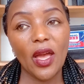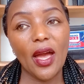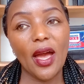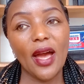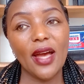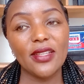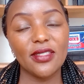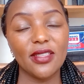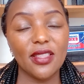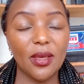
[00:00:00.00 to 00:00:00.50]

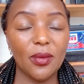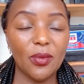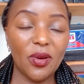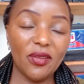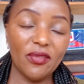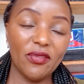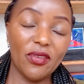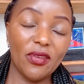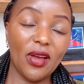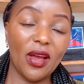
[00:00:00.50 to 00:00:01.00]
Ask them
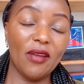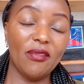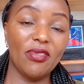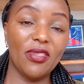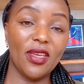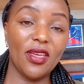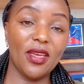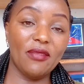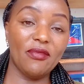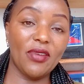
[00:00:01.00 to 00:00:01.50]
have
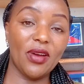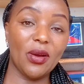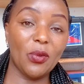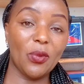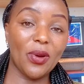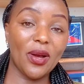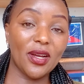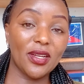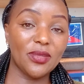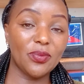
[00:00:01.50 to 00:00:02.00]
they ever
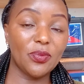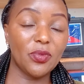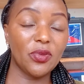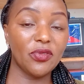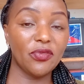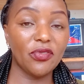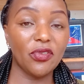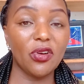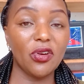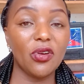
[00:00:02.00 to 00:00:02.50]
worked
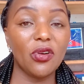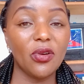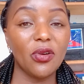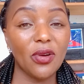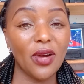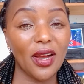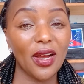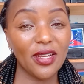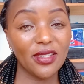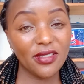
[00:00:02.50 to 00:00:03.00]
before.
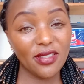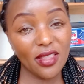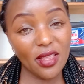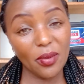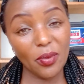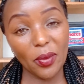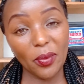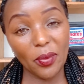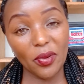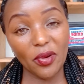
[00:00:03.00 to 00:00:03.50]
Ask
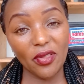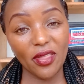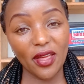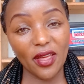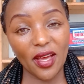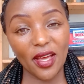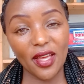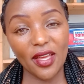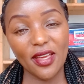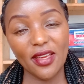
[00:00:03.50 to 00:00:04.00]
them about
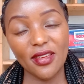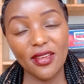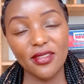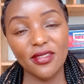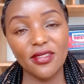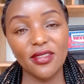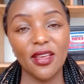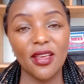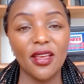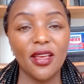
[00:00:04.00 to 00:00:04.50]
their age.
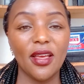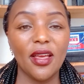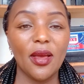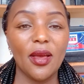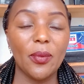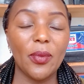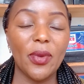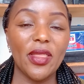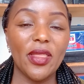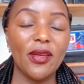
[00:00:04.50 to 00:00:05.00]

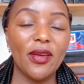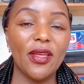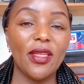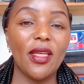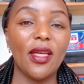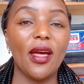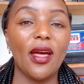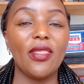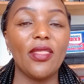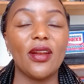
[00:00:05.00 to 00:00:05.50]
But
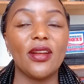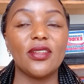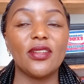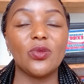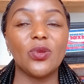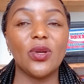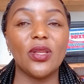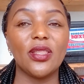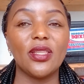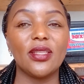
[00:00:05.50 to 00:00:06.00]
there is
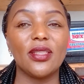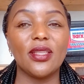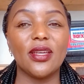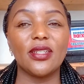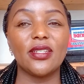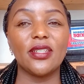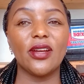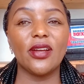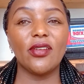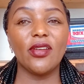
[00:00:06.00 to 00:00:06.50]
one thing
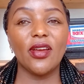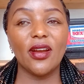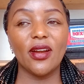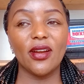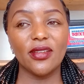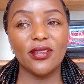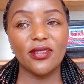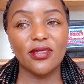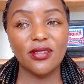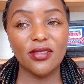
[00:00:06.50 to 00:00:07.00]
that I
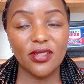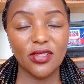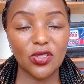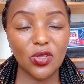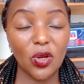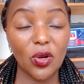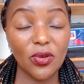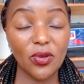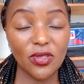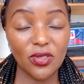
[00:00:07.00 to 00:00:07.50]
realized, it's
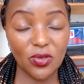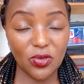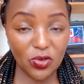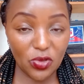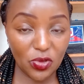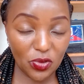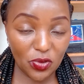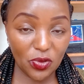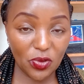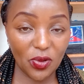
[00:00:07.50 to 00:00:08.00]
always good
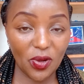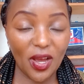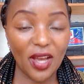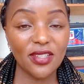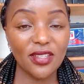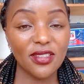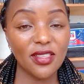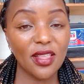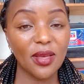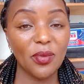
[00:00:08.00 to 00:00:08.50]
to know.
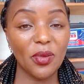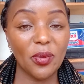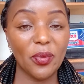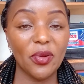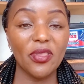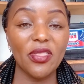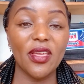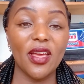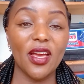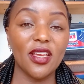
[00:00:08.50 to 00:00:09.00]
Ask them
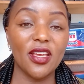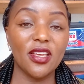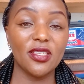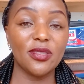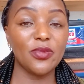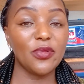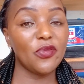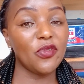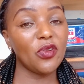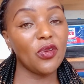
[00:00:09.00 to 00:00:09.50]
about their age
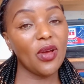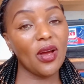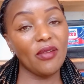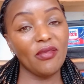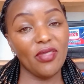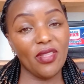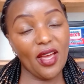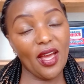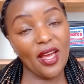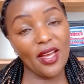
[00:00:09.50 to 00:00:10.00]
before you
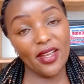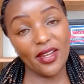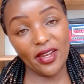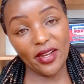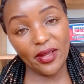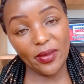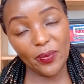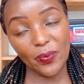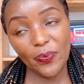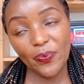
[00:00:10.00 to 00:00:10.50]
have the
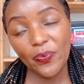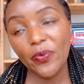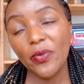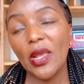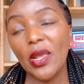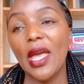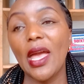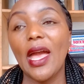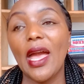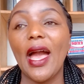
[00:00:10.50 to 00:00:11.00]
ID.
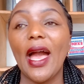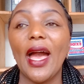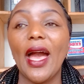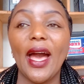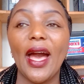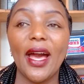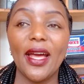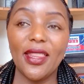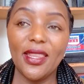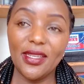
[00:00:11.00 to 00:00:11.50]
I
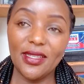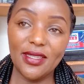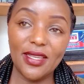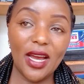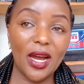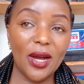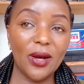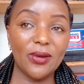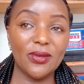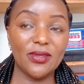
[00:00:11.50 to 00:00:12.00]
had this
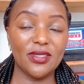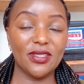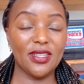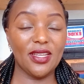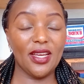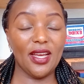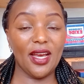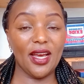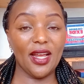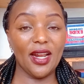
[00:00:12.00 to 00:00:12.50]
house
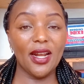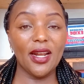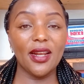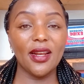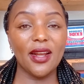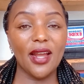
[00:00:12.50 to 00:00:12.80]
girl.